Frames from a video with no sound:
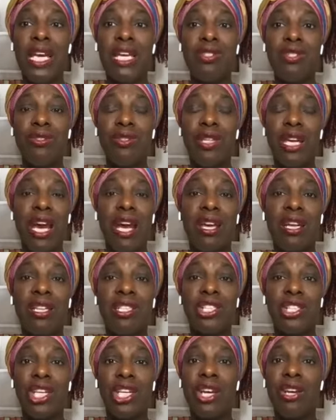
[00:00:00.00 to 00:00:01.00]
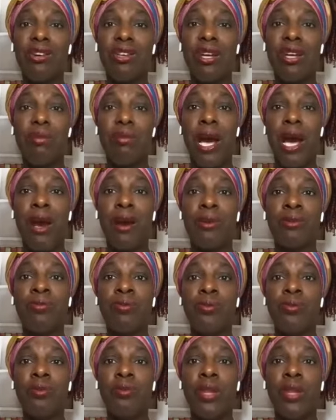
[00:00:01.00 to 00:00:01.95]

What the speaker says: Yesterday, I shared about,